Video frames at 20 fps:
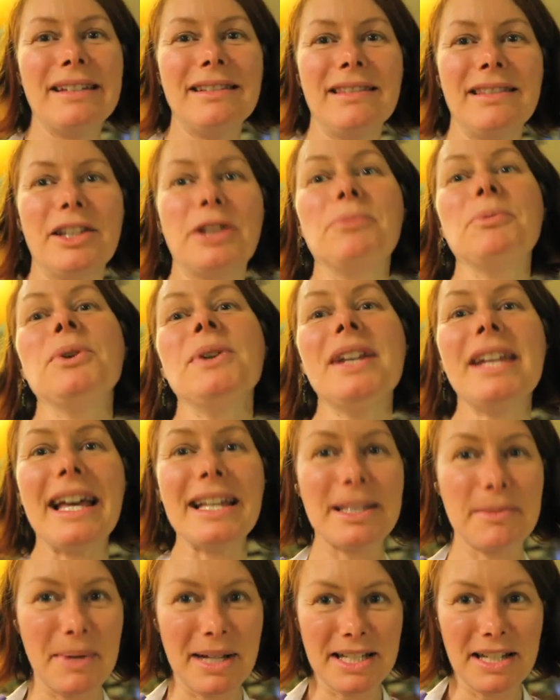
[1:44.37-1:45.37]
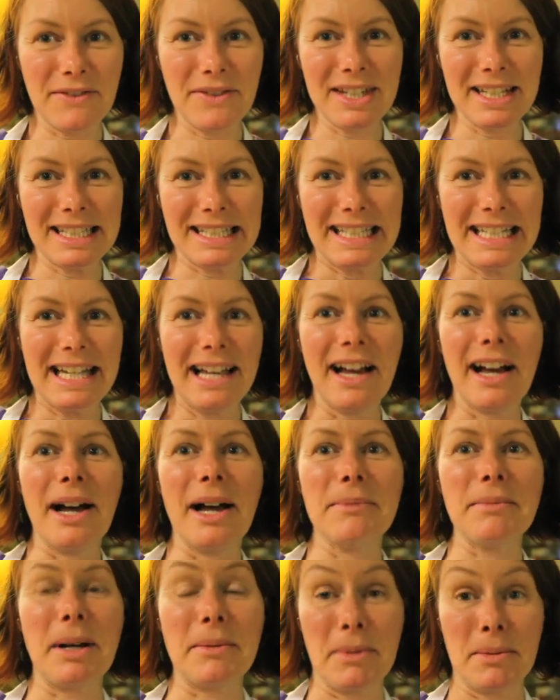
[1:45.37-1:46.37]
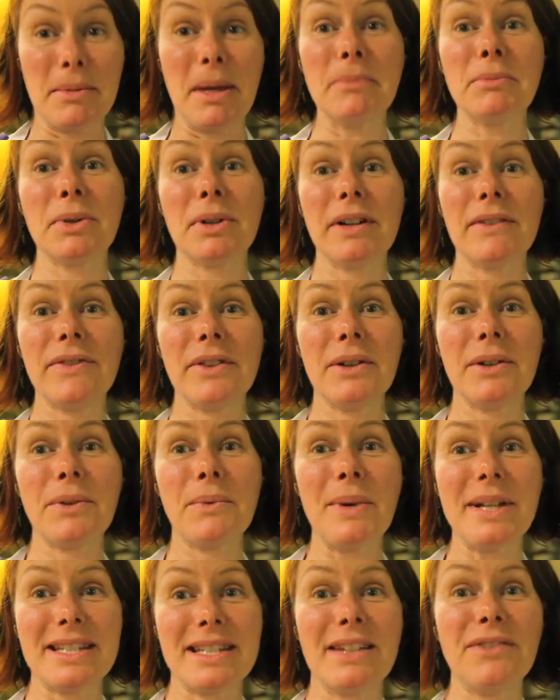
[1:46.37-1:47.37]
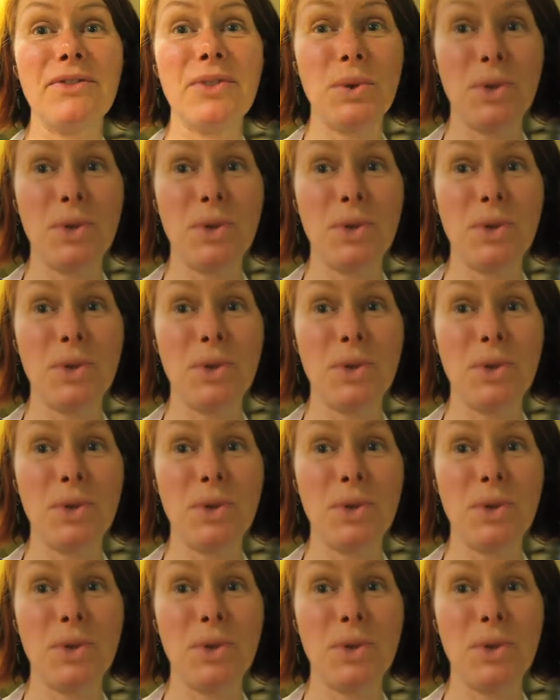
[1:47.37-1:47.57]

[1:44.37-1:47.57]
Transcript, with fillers: the community aspect of it. Um, I'm a member of the West End Food